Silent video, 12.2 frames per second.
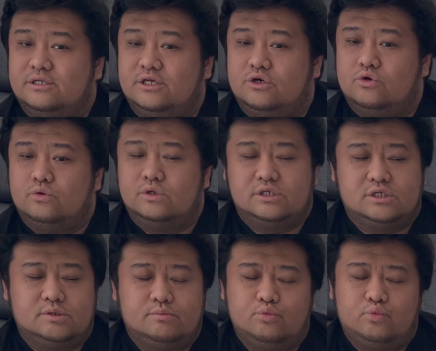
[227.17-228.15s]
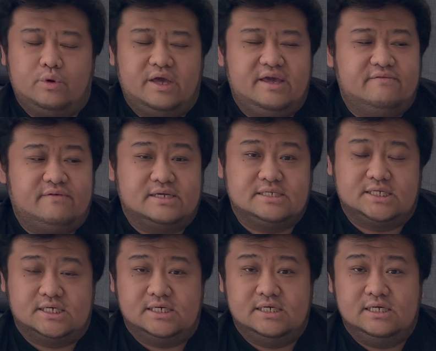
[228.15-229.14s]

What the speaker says: Tineco. It's way faster